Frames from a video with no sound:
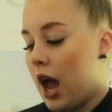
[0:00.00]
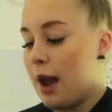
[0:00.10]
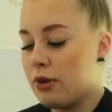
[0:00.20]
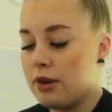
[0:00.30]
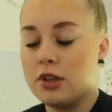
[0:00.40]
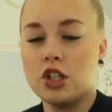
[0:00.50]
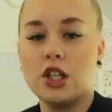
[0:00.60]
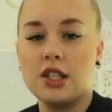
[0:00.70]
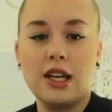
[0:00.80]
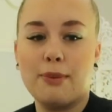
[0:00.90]
I pretty much
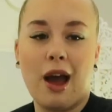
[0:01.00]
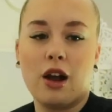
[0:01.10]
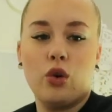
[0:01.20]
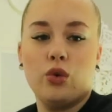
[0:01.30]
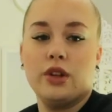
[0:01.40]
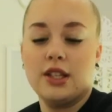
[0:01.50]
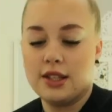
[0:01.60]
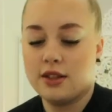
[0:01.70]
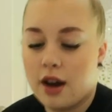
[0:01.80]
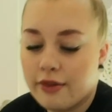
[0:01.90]
just need to pack all
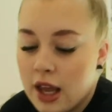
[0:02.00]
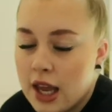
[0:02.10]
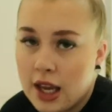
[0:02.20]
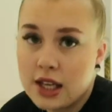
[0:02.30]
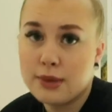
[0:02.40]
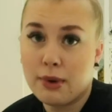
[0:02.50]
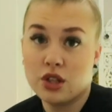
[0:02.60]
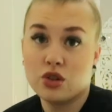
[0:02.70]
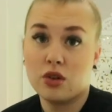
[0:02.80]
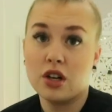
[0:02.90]
this stuff into my
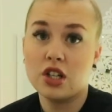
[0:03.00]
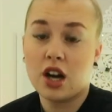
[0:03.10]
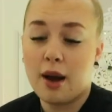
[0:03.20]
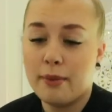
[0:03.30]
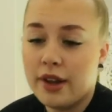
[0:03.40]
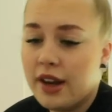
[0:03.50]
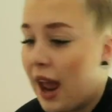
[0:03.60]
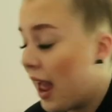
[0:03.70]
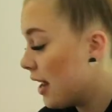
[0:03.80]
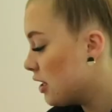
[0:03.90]
storage
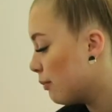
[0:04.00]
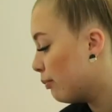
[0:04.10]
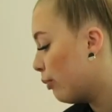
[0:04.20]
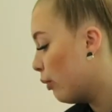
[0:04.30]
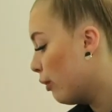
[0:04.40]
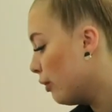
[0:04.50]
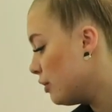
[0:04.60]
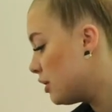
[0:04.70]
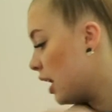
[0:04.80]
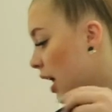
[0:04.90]
cupboard and
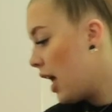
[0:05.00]
put